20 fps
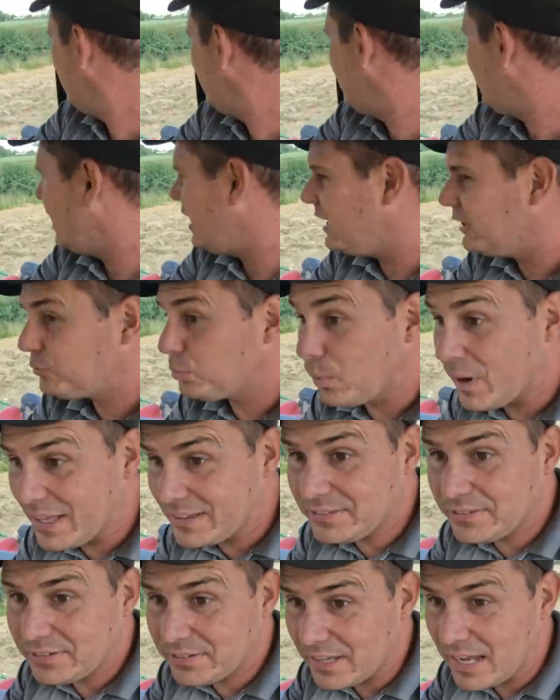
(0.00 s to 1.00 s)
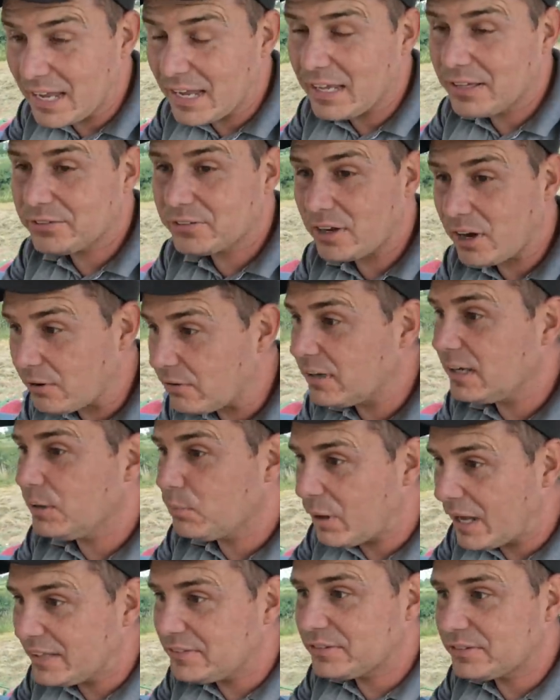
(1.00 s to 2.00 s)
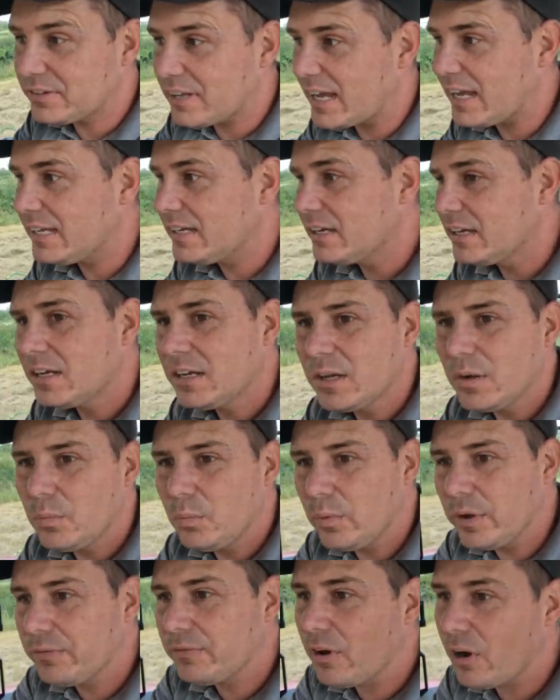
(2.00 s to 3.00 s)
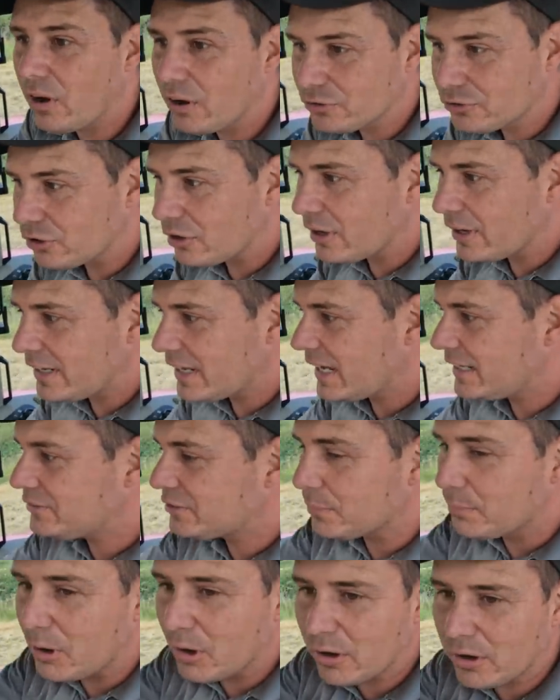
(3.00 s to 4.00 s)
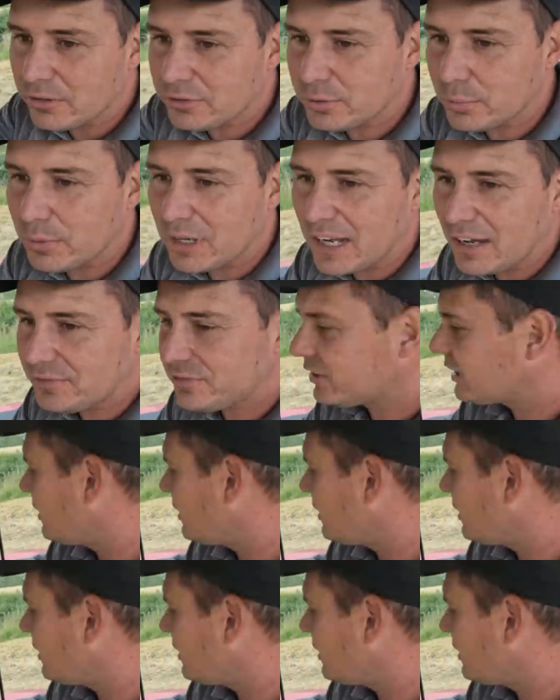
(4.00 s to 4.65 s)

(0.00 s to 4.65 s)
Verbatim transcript: Uh, it's Wednesday. It's currently Wednesday. We've got a dry day tomorrow, so we'll have